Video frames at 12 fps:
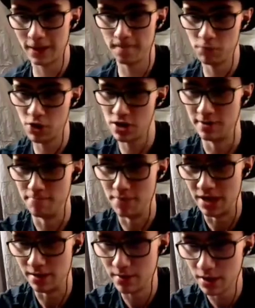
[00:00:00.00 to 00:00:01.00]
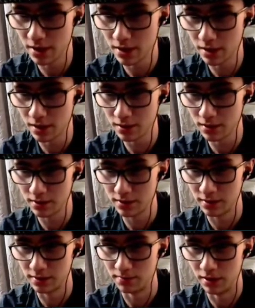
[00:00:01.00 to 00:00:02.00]
And then maybe, I
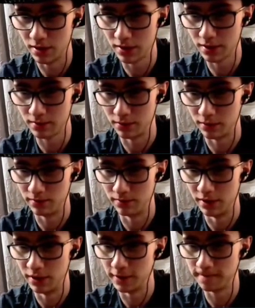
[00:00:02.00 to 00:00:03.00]
guess, it's possible, but...